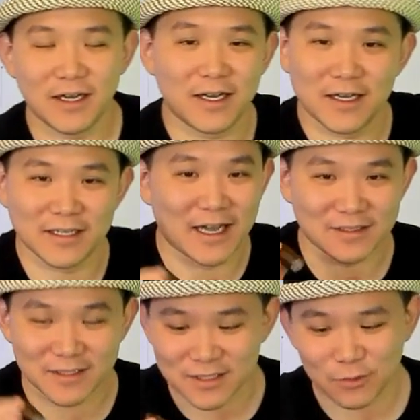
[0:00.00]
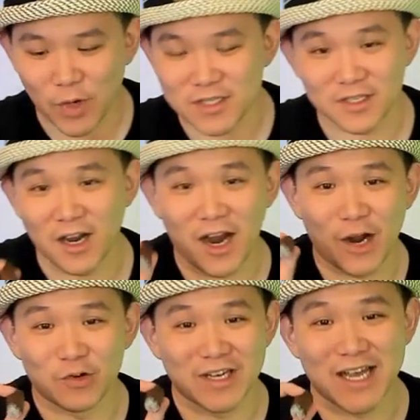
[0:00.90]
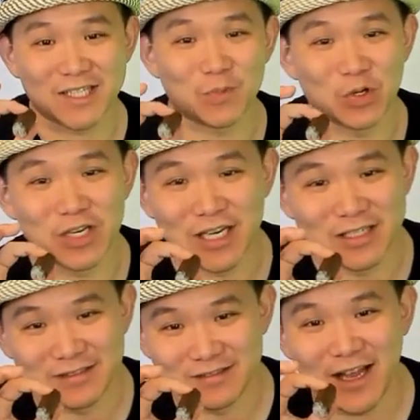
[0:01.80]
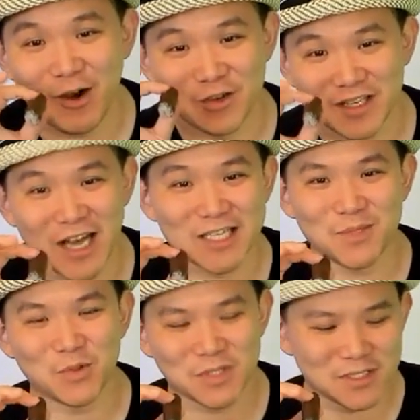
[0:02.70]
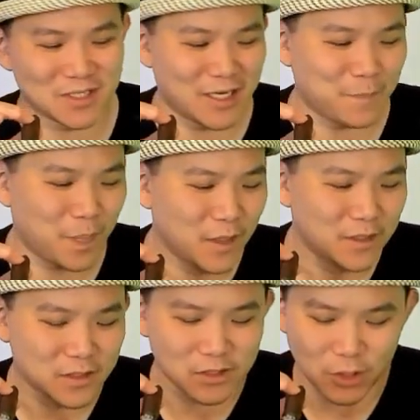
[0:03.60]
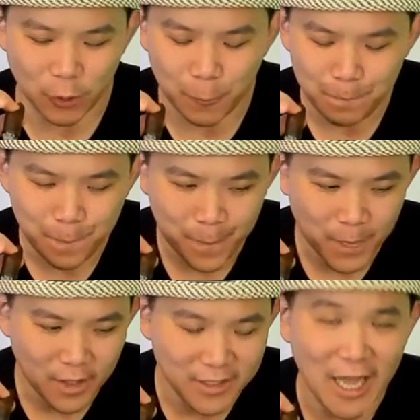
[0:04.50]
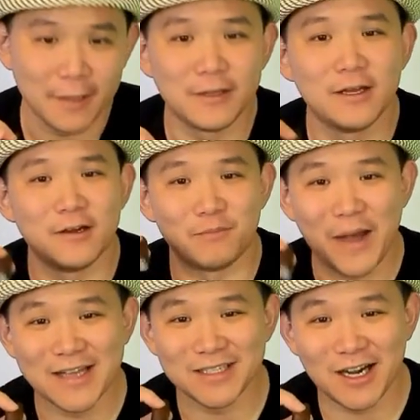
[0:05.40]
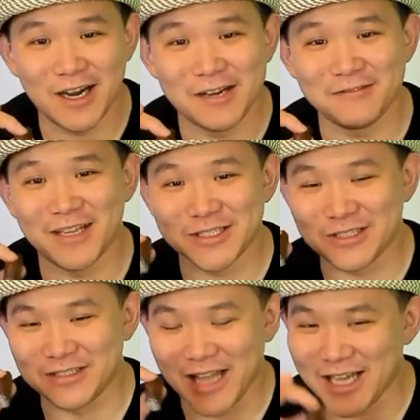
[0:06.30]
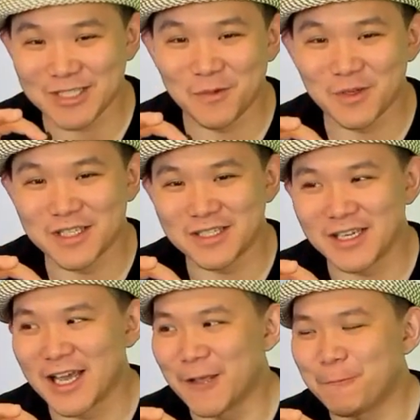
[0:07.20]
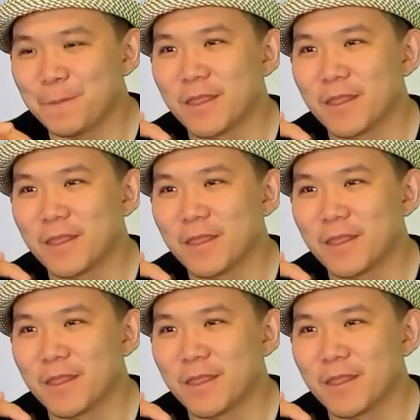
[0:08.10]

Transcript: Uh, yeah. This is one cigar I will not smoke again. I will not smoke this again. So, yeah, bad cigar. Let's not smoke this again.